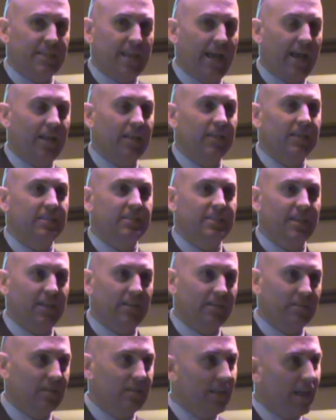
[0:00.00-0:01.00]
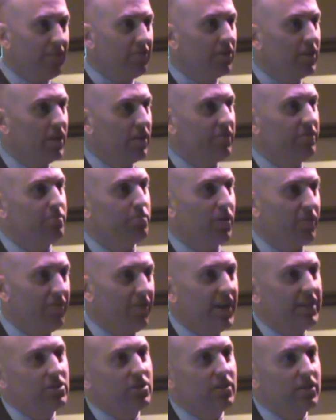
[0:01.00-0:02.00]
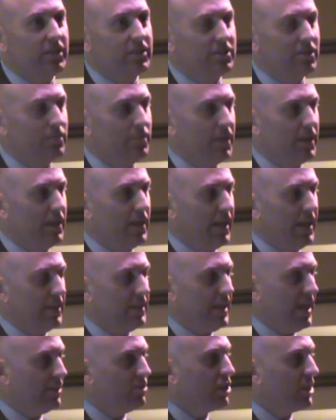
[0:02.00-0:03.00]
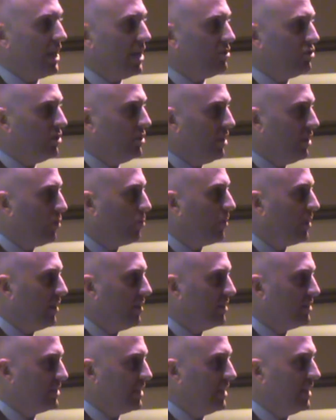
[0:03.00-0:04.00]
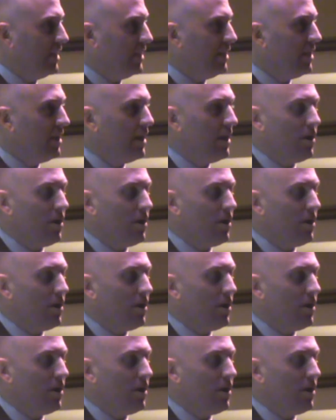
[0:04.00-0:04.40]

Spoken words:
talent and level of professionalism and education here within the city.